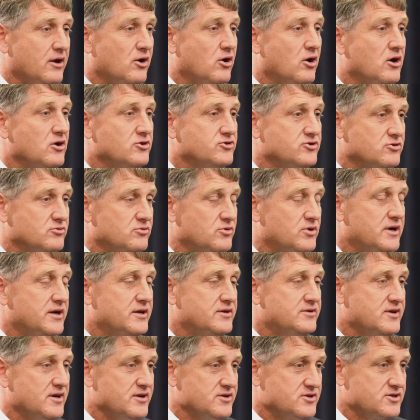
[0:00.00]
And also,
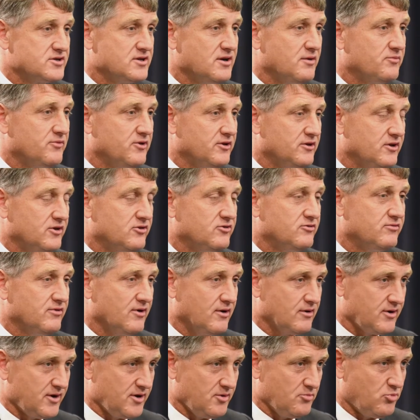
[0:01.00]
it does something that's
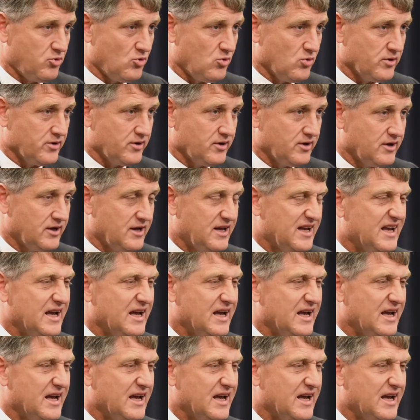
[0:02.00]
very important